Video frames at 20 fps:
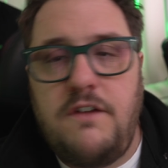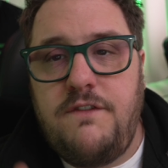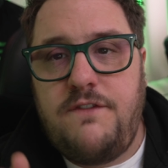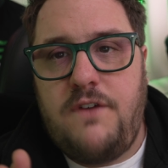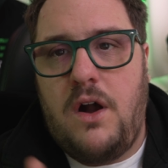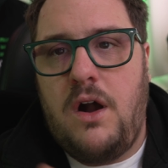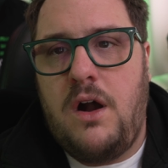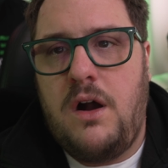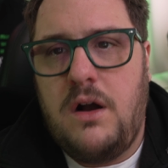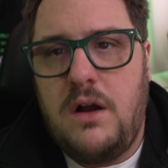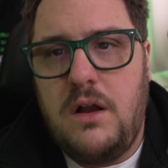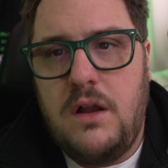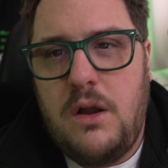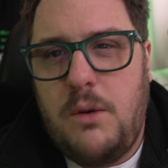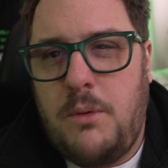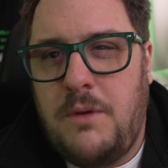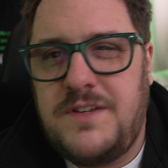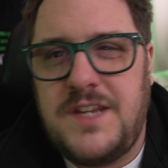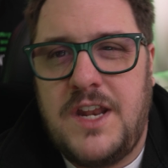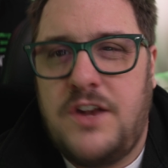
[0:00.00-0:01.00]
far,
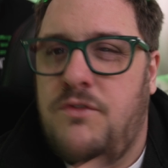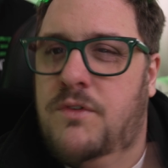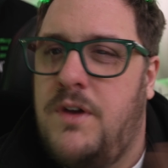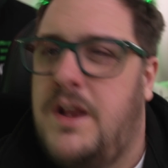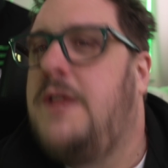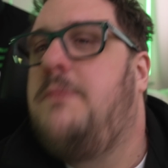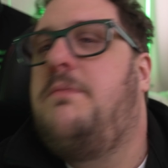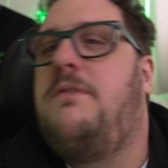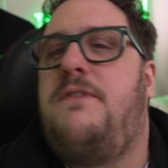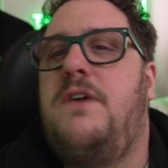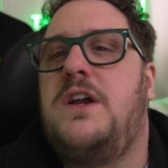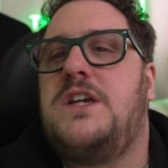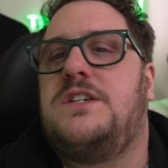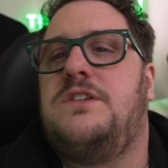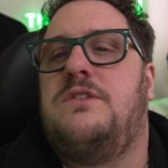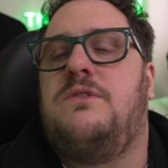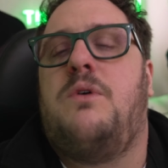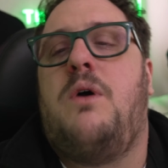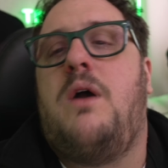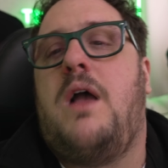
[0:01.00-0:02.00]
we've sent a really
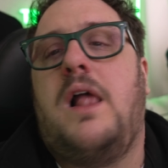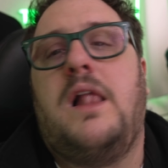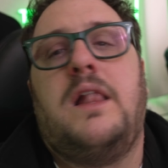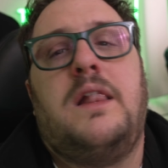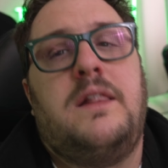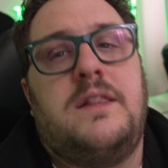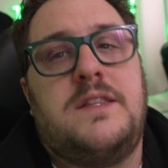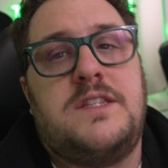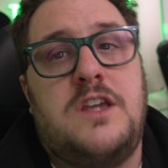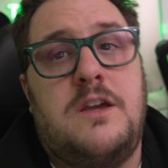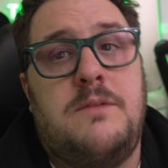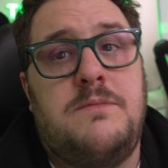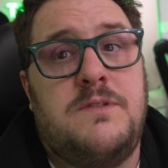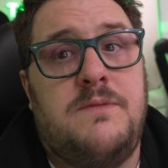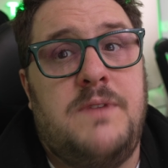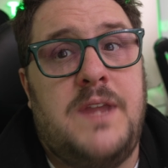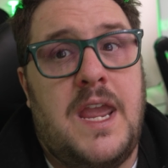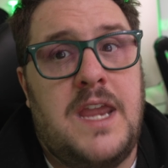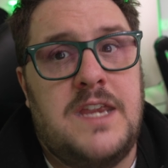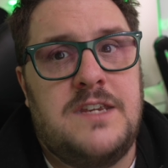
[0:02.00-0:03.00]
professional terms of
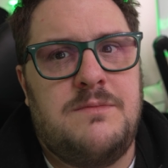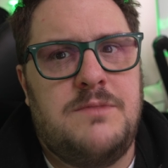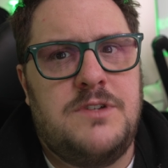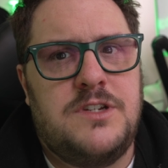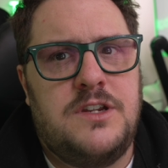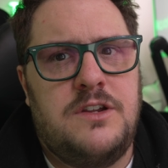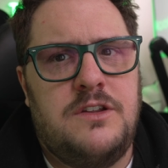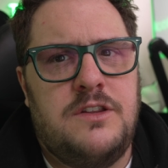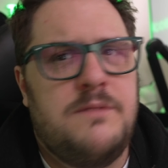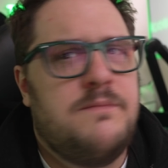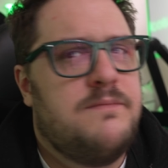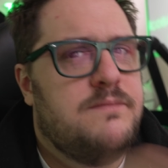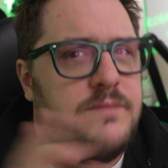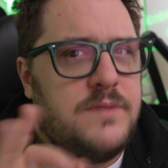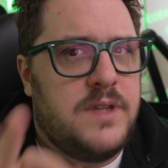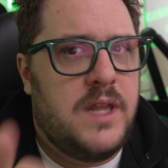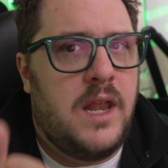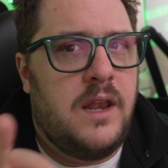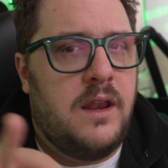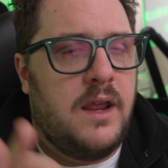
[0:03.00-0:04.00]
engagement to them.
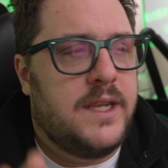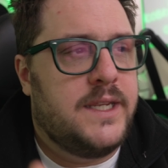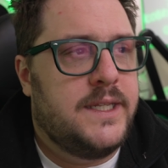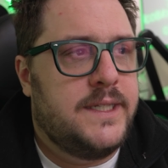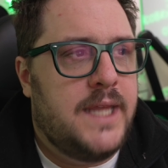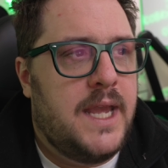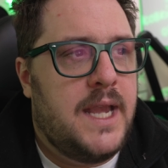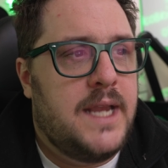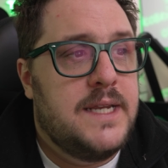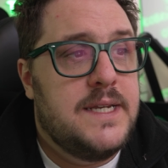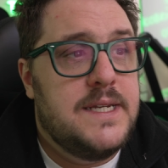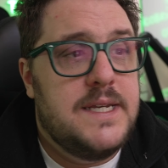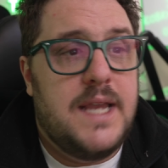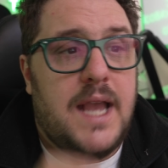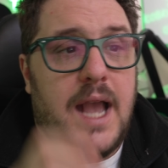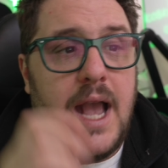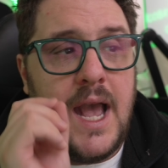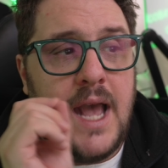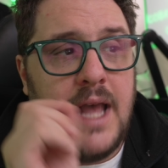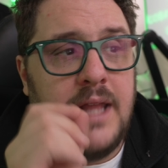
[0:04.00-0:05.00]
They're liking that.
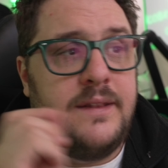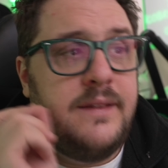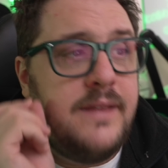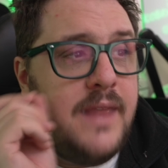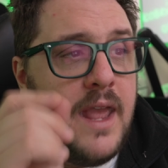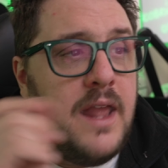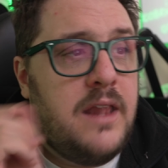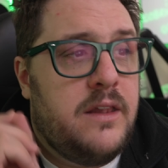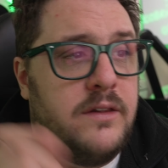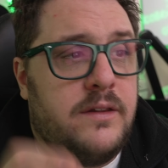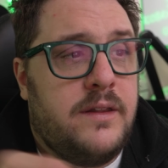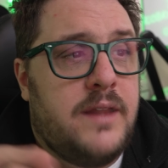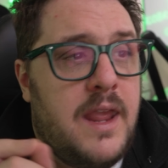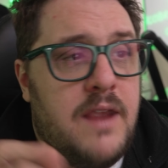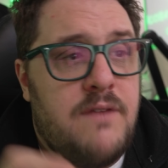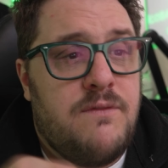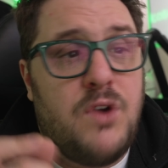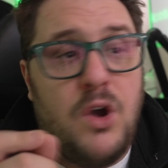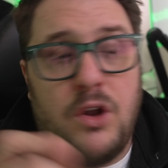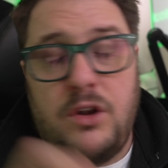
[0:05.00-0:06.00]
And
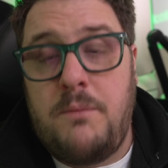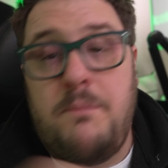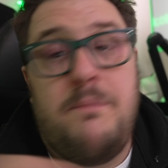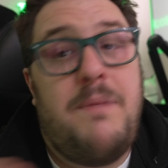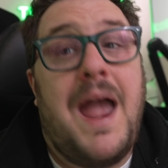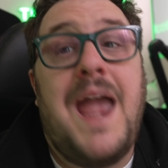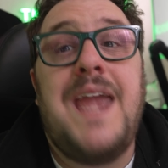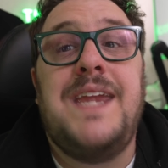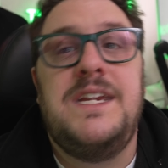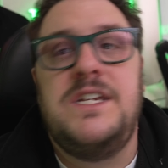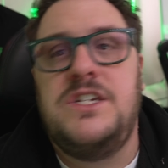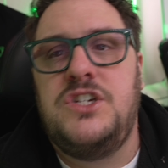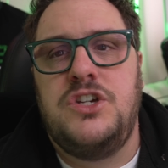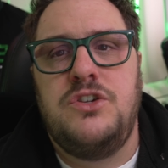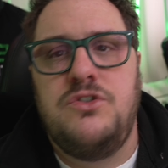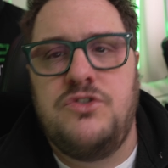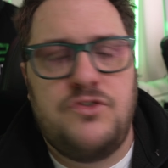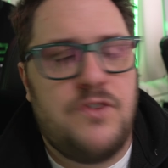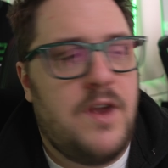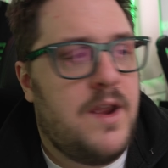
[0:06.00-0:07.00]
they've gone and paid
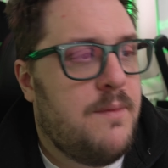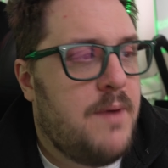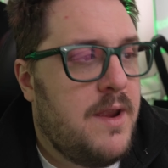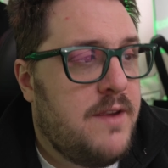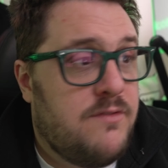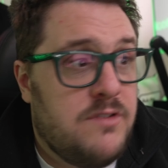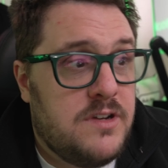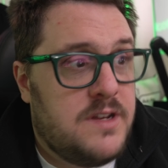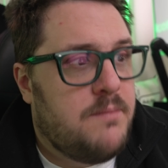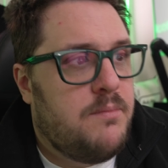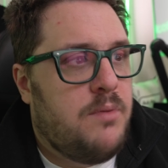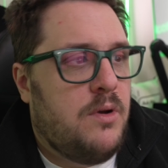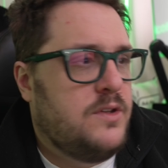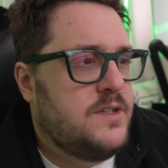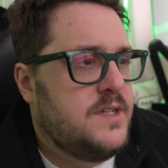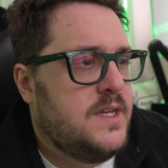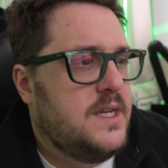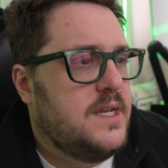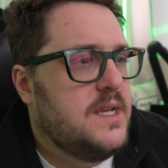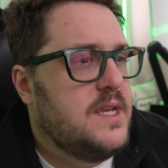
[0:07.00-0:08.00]
you straight away for a
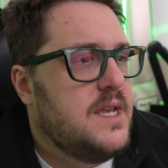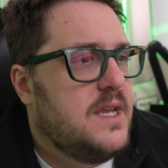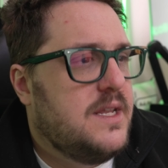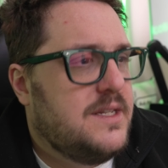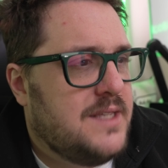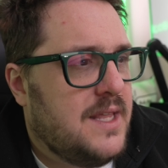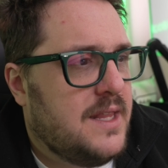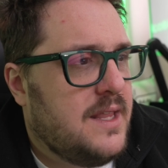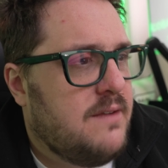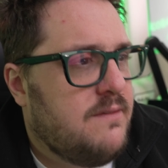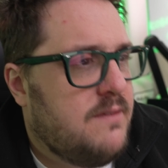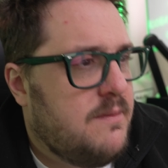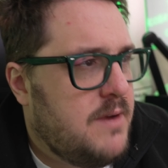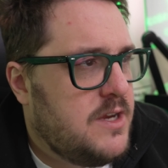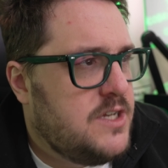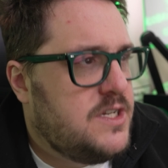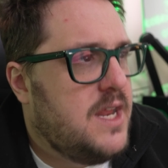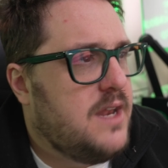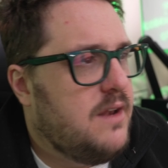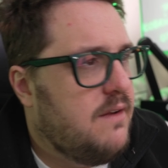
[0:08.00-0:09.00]
deposit to get that
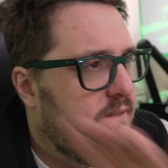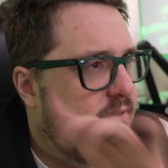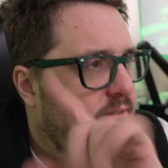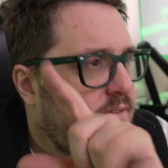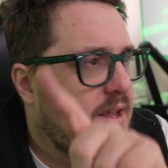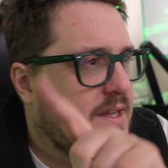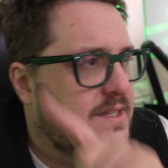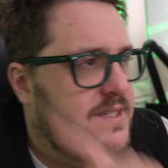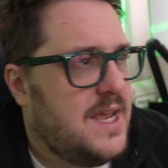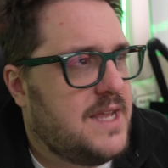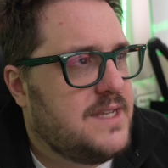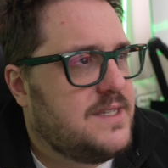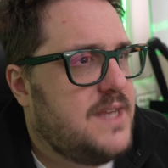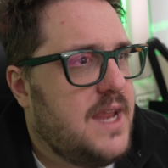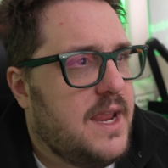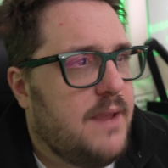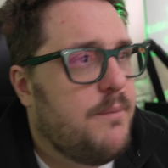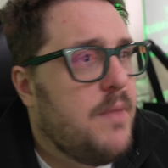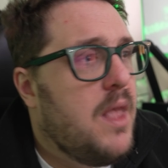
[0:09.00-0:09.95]
information in. Fantastic.